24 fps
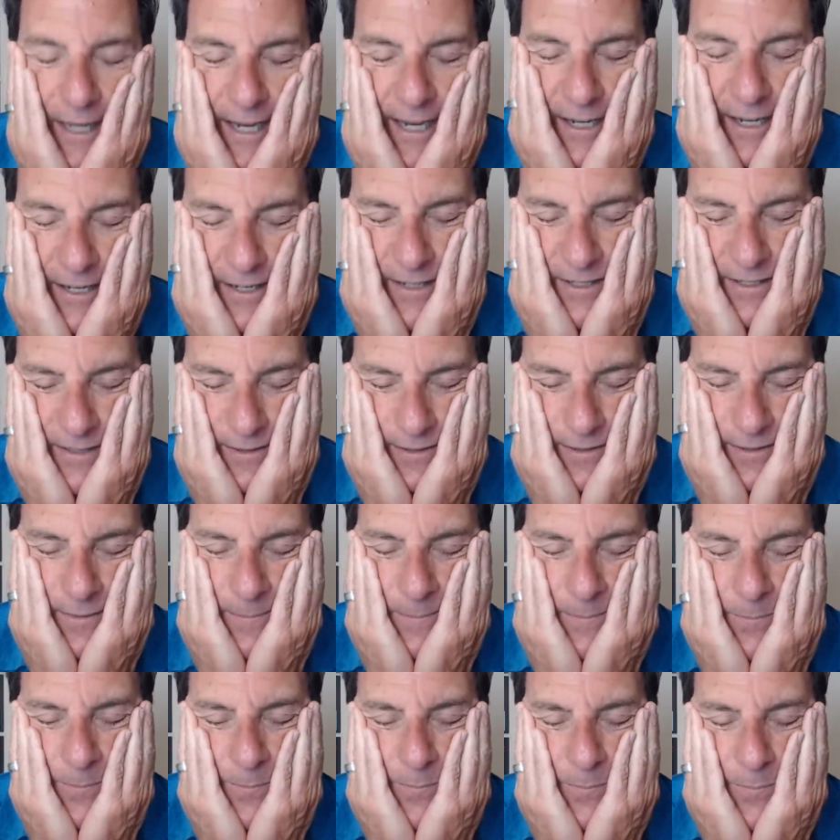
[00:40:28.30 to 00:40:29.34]
ladies.
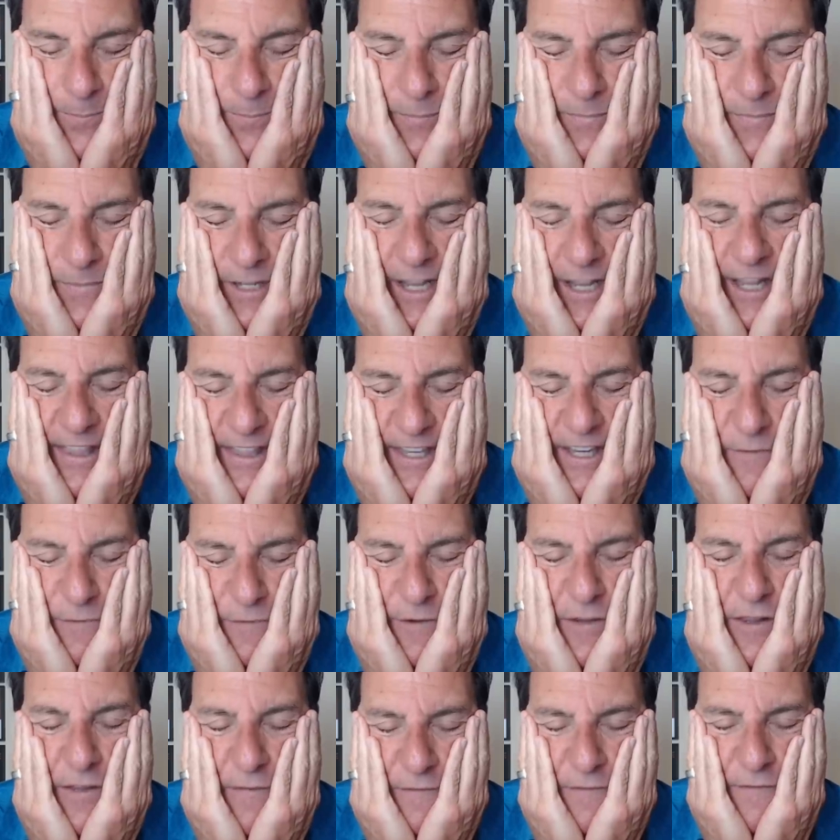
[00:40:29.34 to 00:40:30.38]
I think
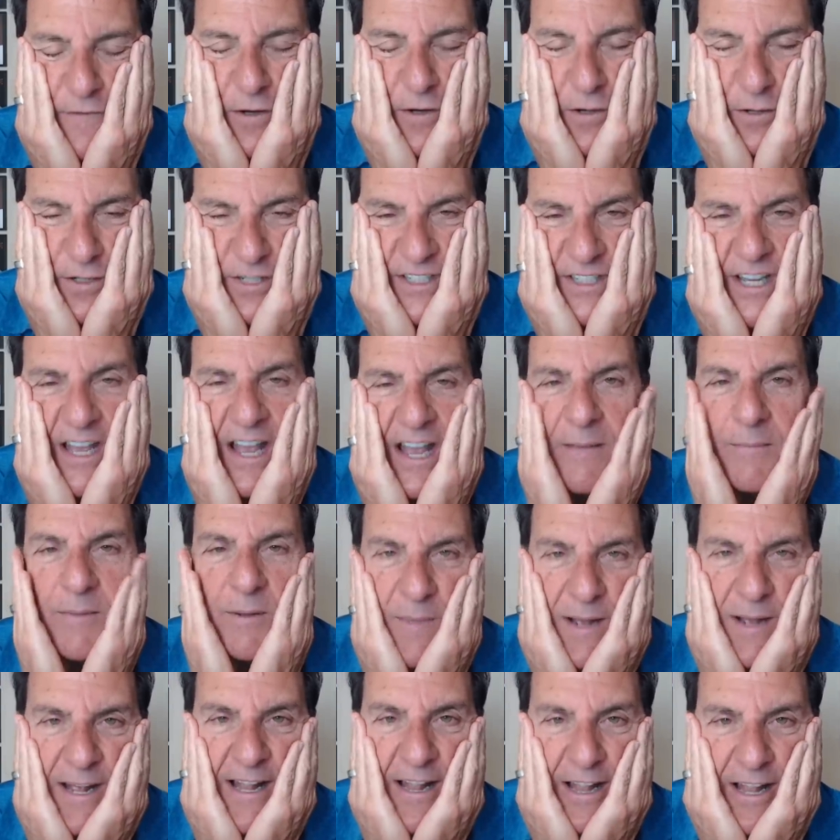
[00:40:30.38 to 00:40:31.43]
for the first time in
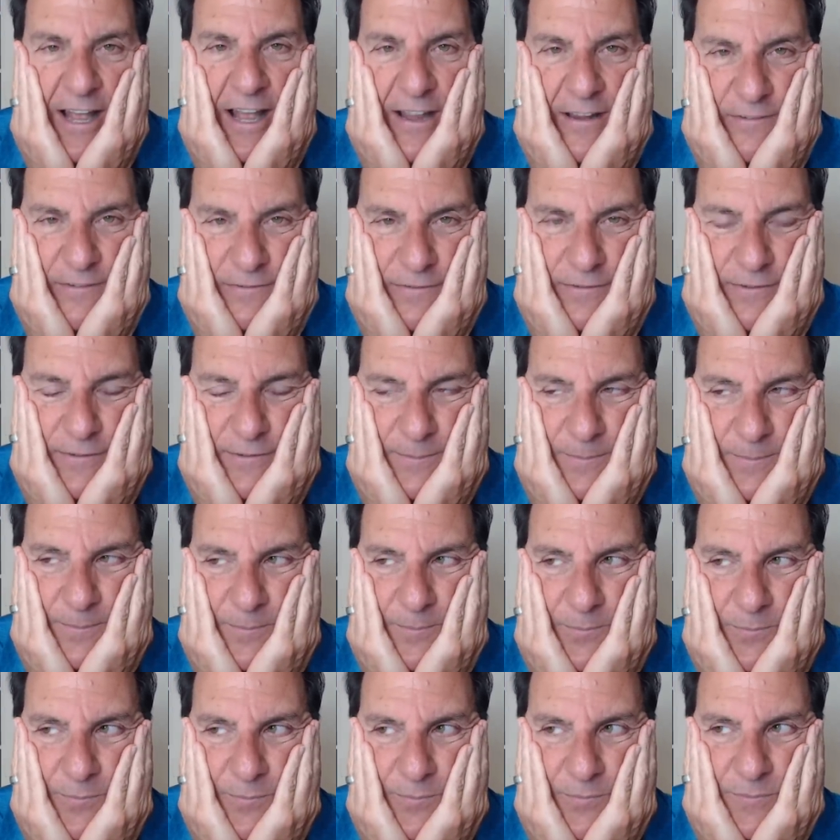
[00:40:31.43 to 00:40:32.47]
my life,
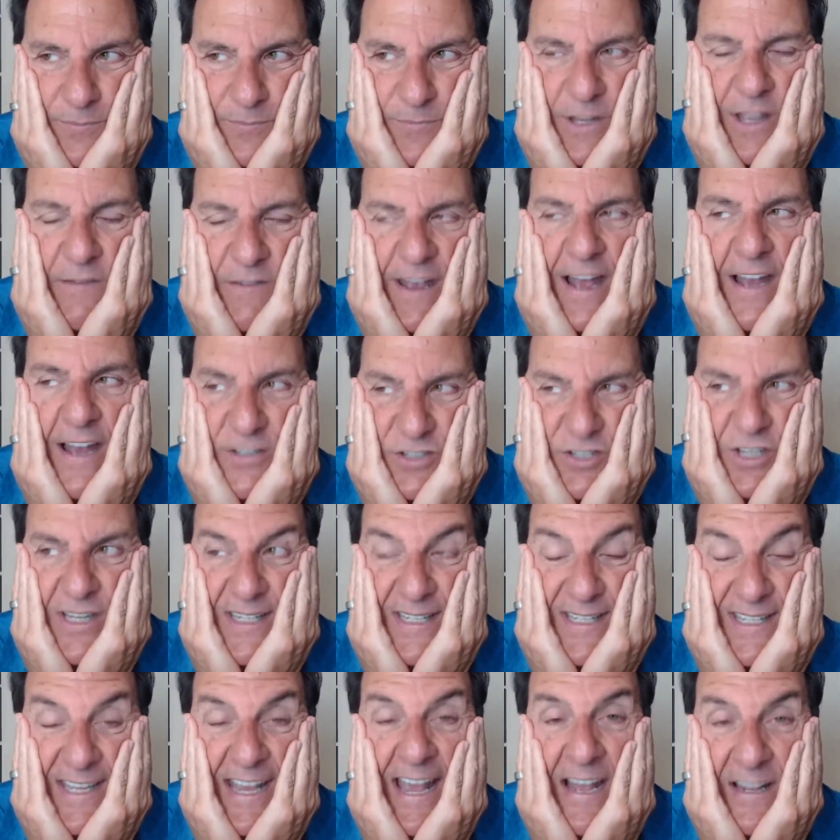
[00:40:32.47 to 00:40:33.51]
I've actually
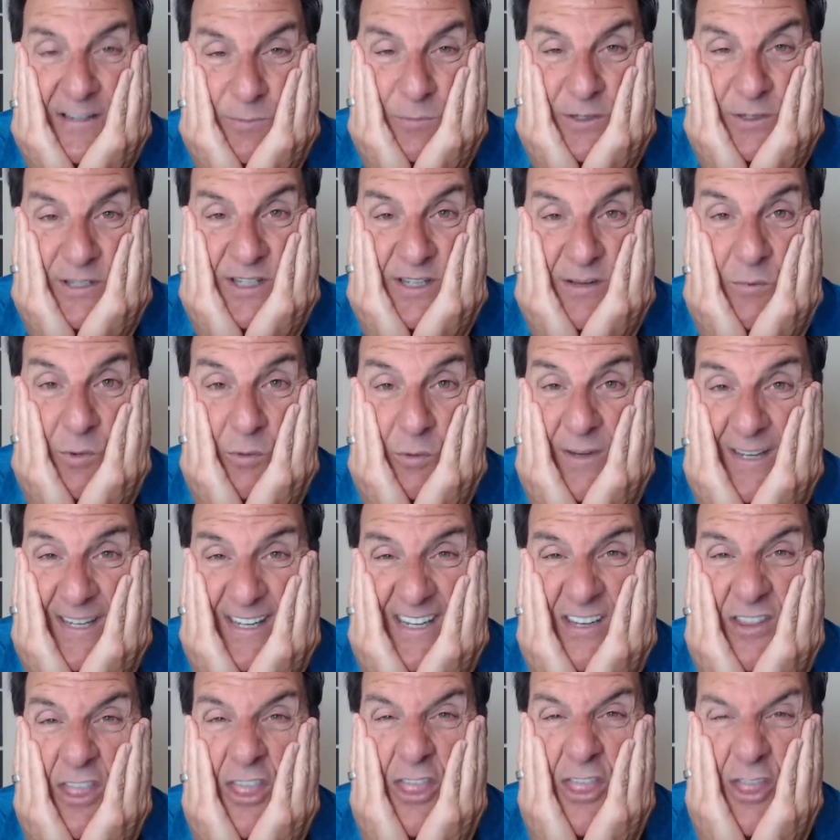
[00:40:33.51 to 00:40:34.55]
sat with someone. We
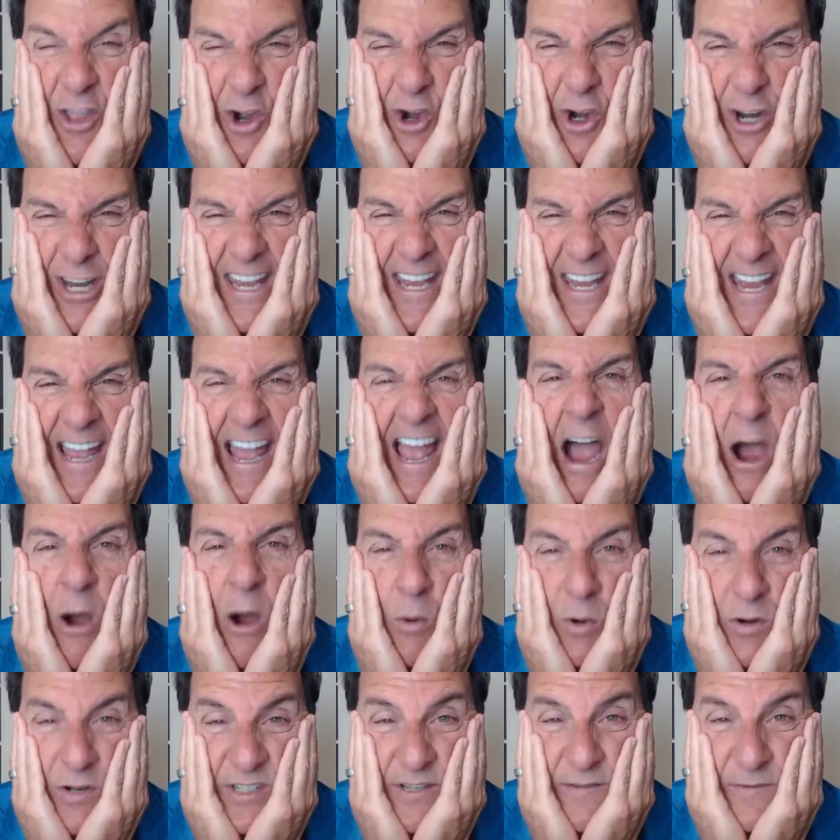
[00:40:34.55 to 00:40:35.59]
did 30
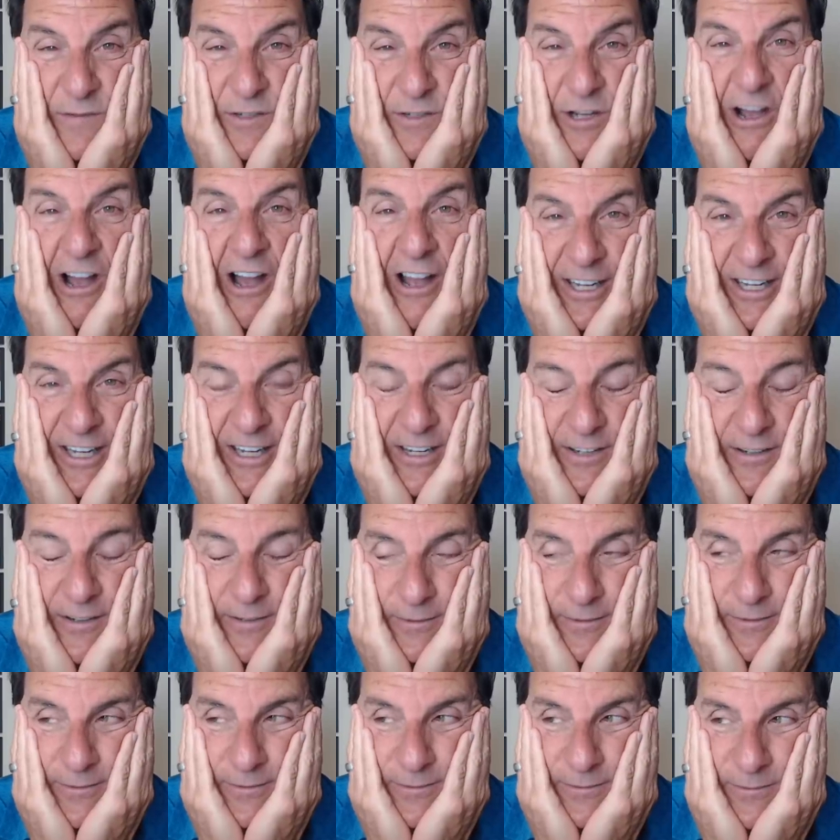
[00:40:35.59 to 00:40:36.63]
hours of talking
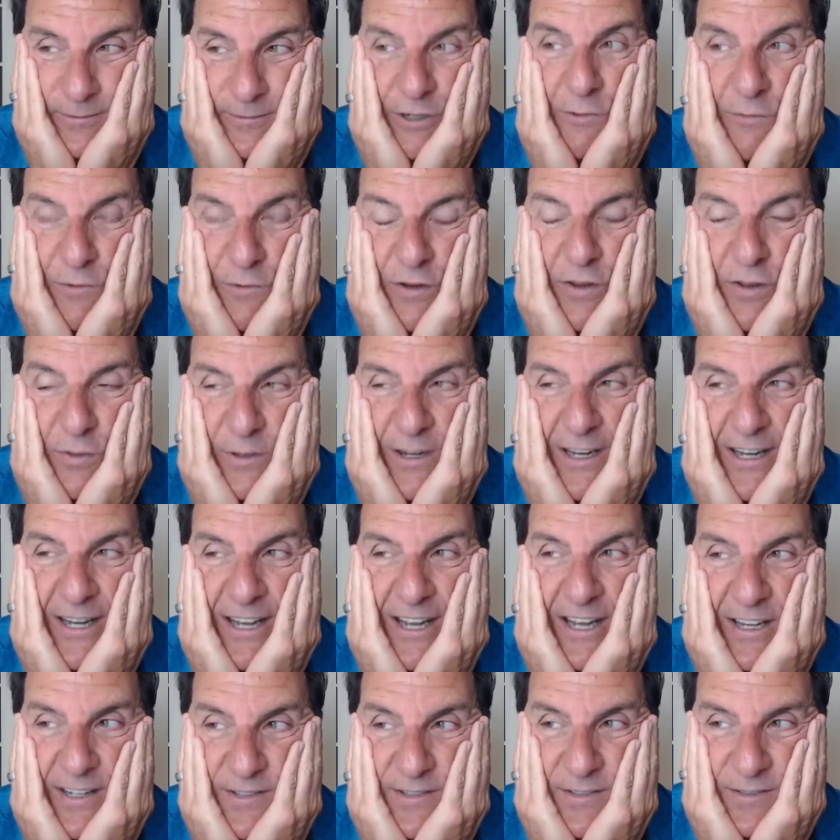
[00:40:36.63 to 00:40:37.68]
over three
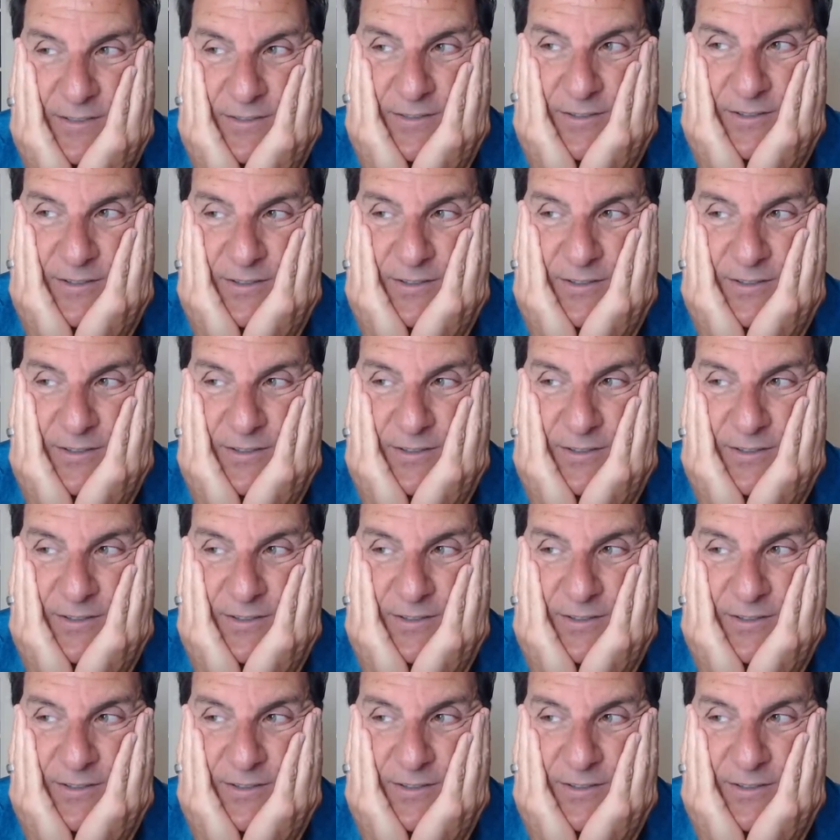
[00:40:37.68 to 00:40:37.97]
days.